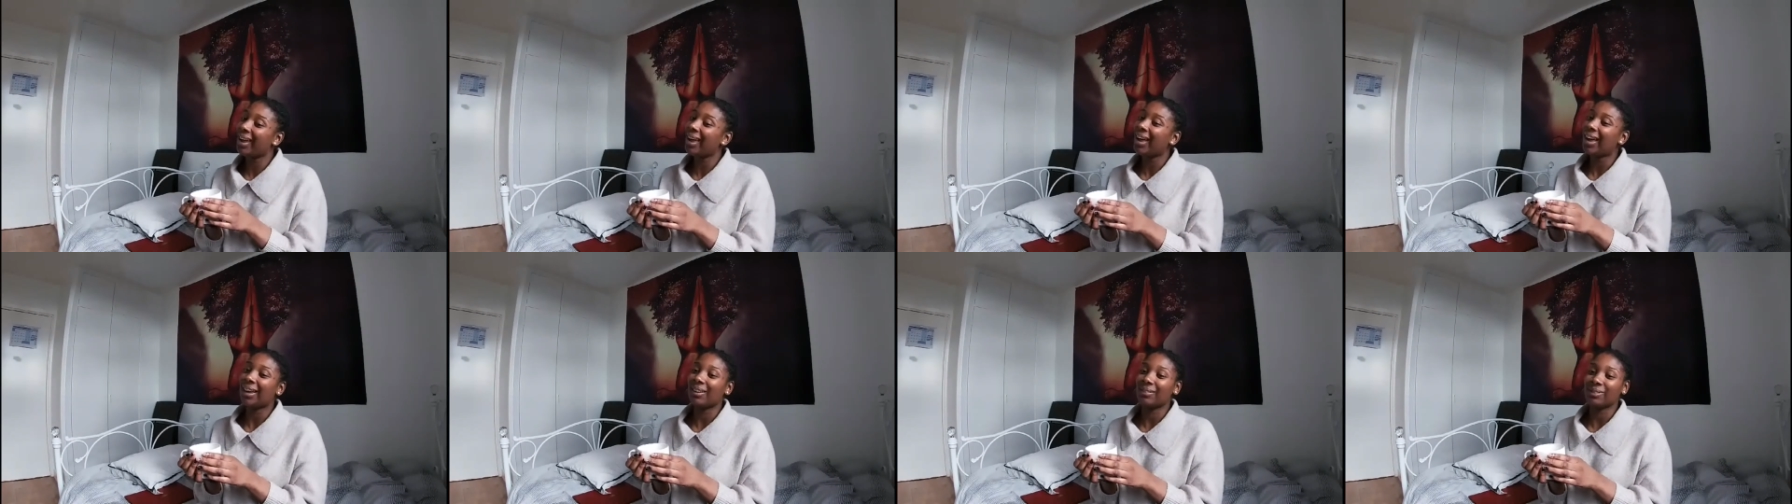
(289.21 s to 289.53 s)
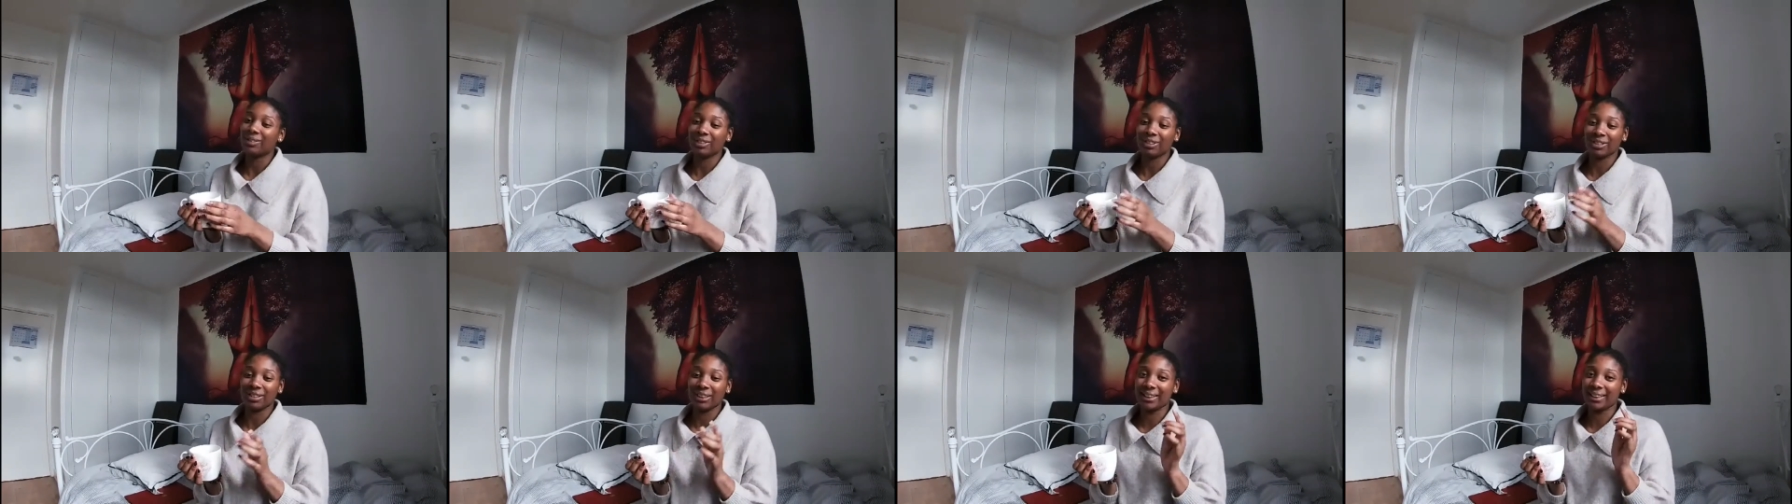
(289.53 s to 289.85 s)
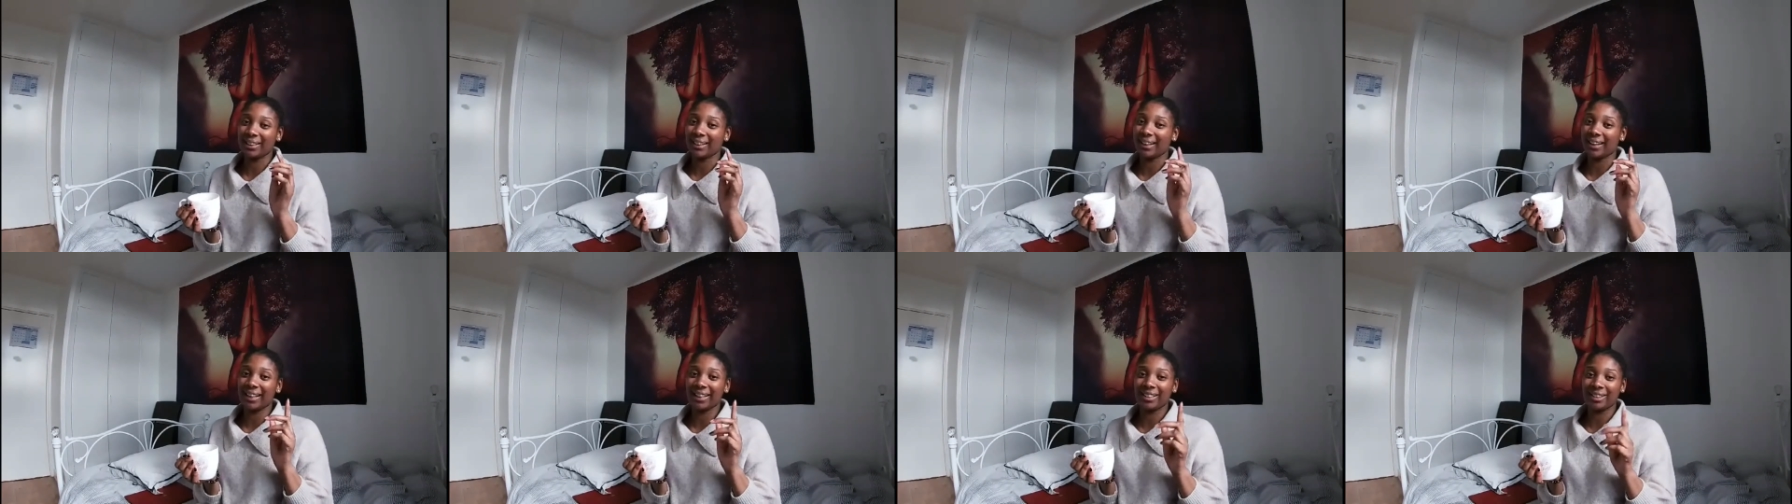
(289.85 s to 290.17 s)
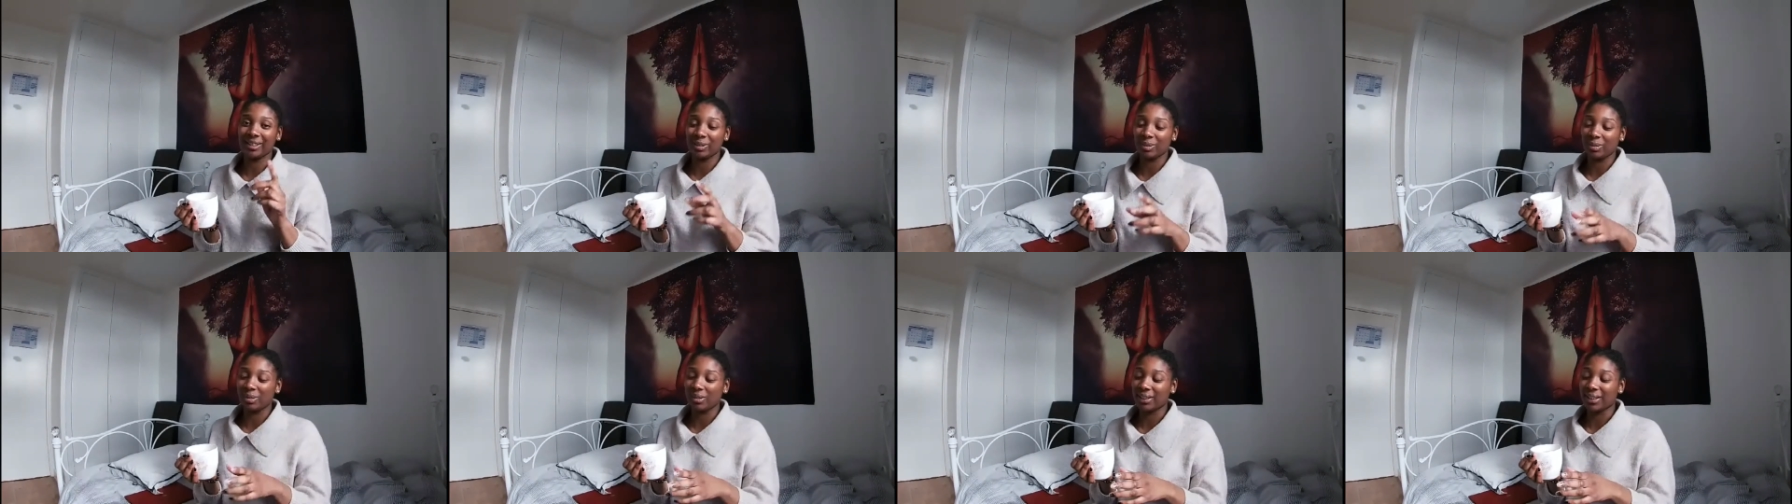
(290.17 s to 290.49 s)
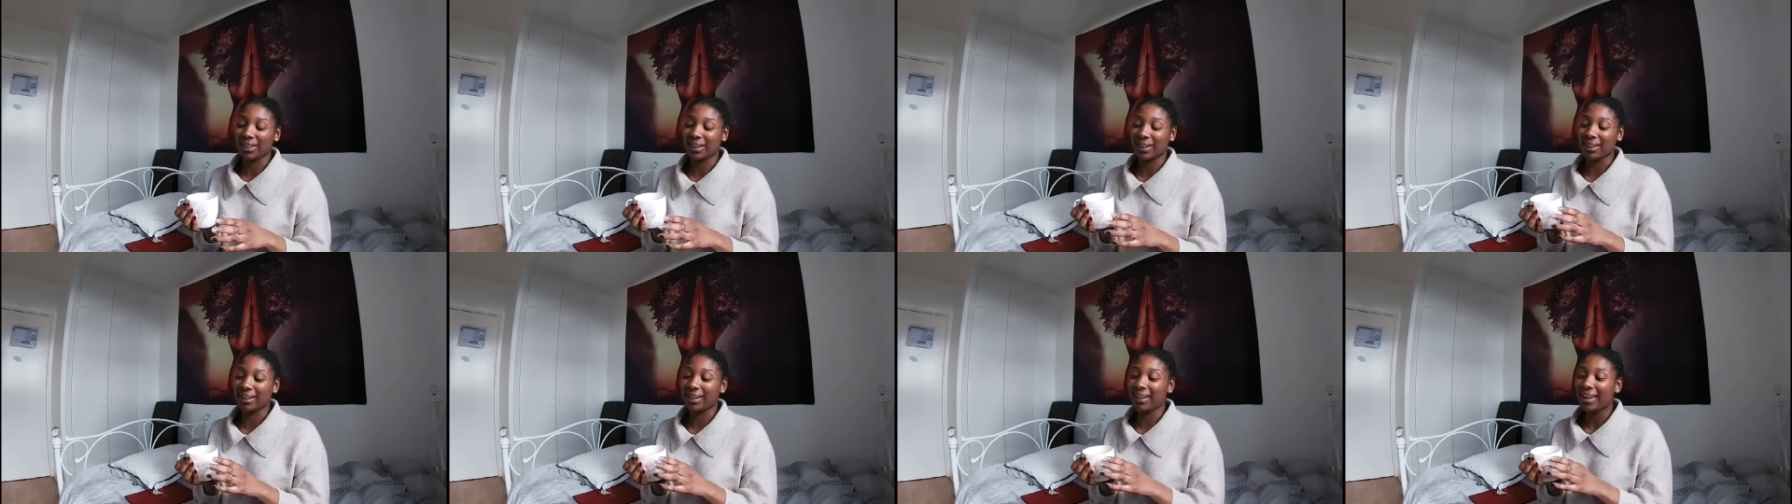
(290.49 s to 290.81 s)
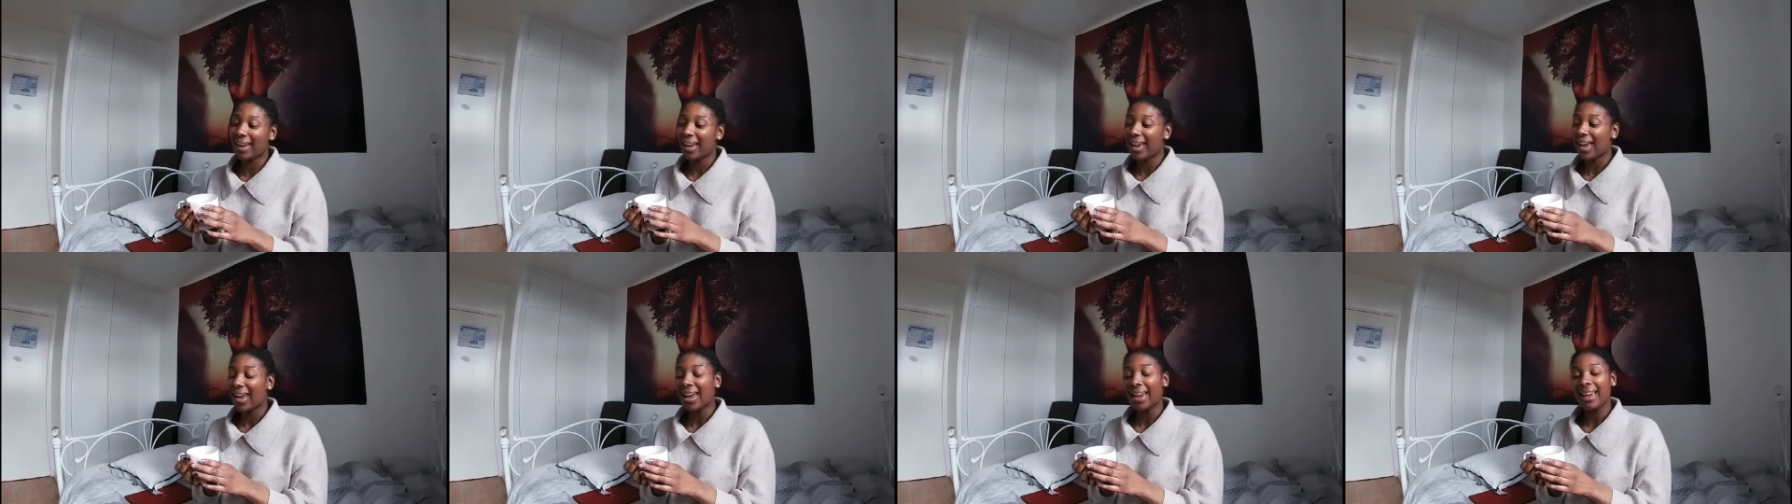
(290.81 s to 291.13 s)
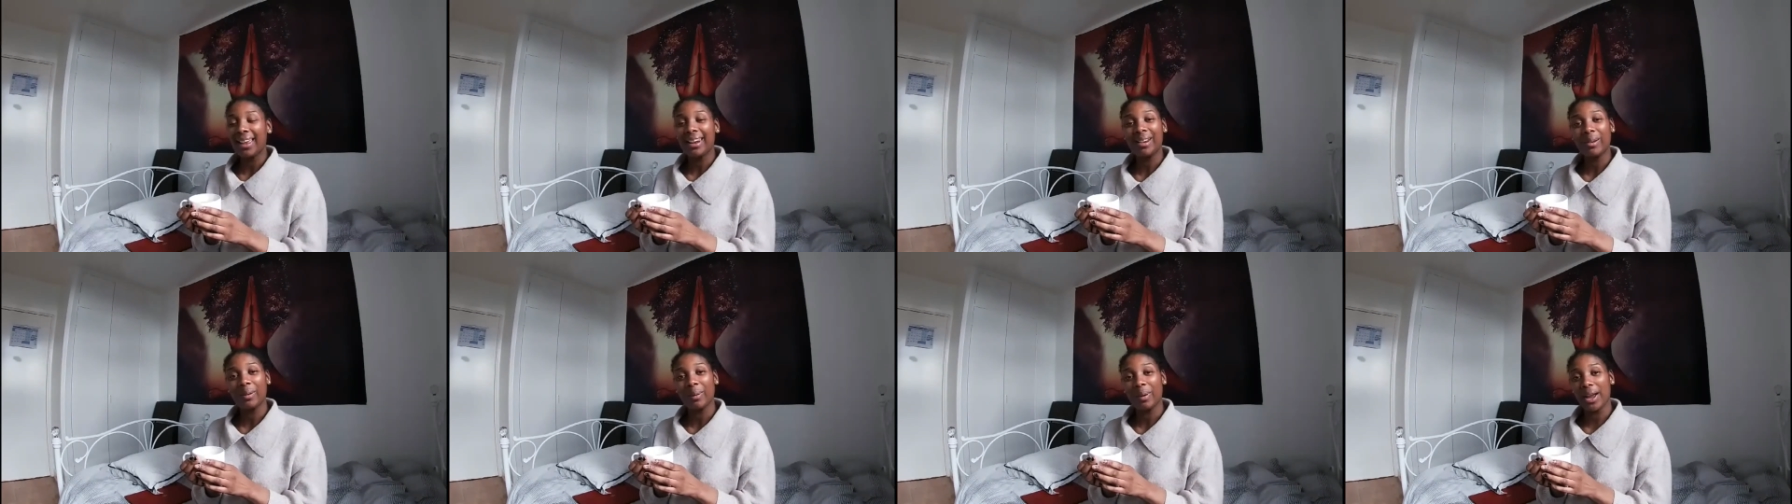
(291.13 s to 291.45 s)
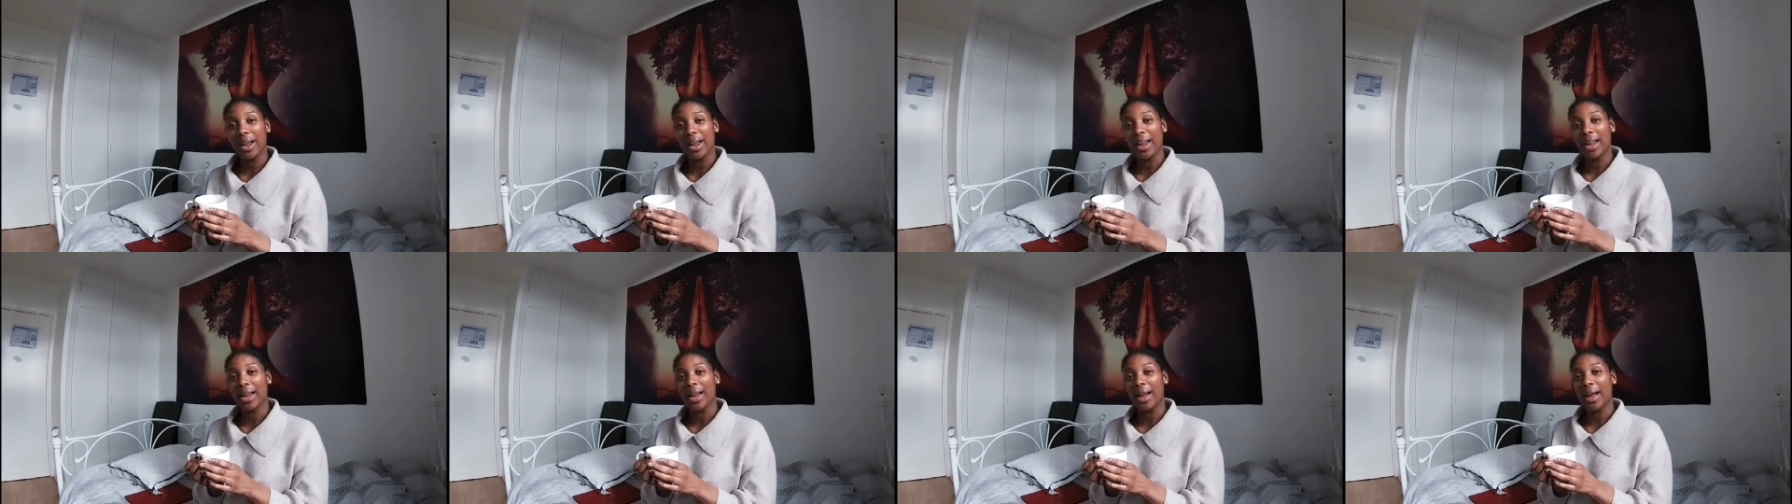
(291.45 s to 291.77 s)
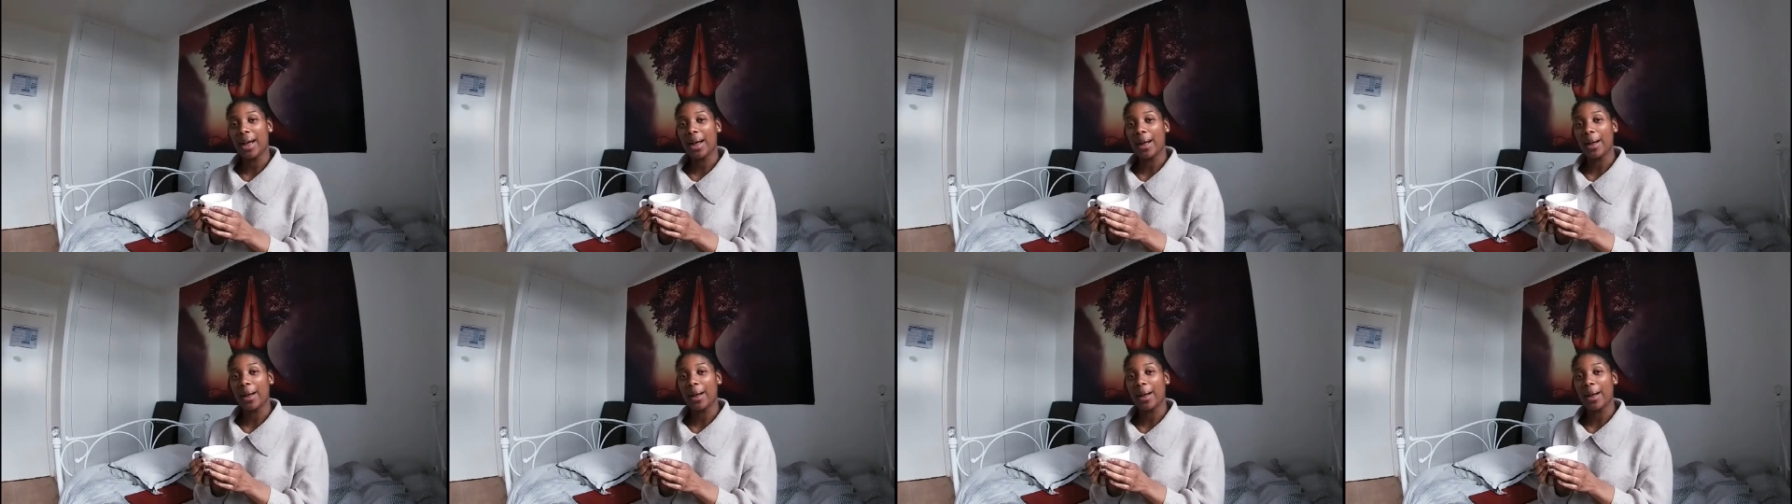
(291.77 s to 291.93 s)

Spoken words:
I'm drinking and talking. Anyway,